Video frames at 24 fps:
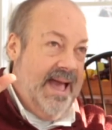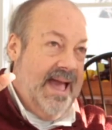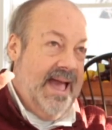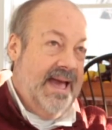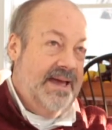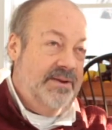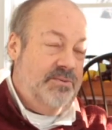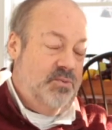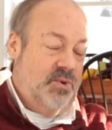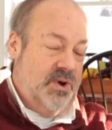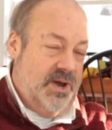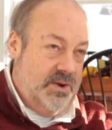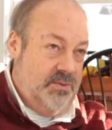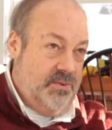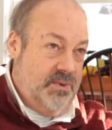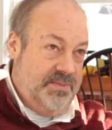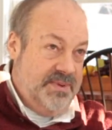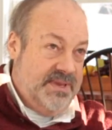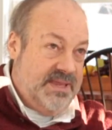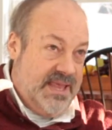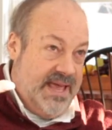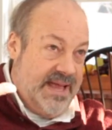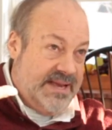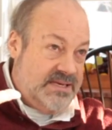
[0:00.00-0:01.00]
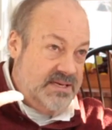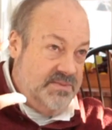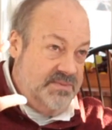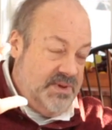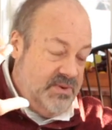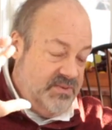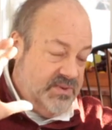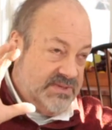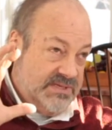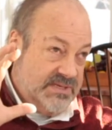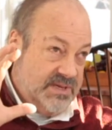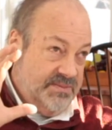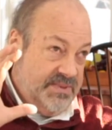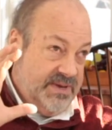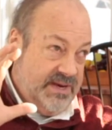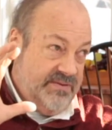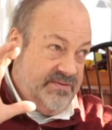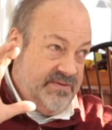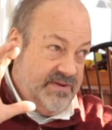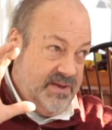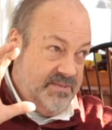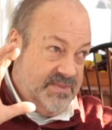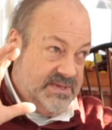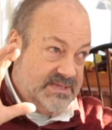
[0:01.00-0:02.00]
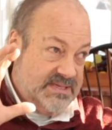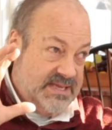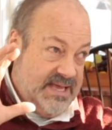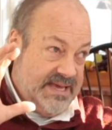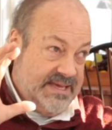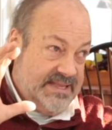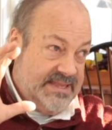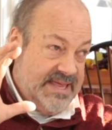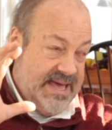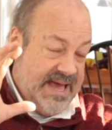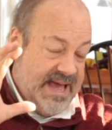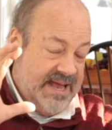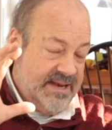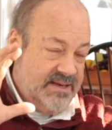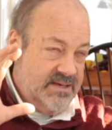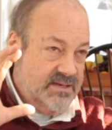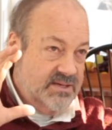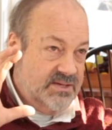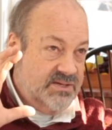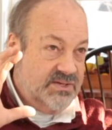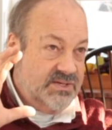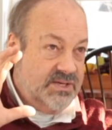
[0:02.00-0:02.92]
and what it would be like to be with somebody famous like that.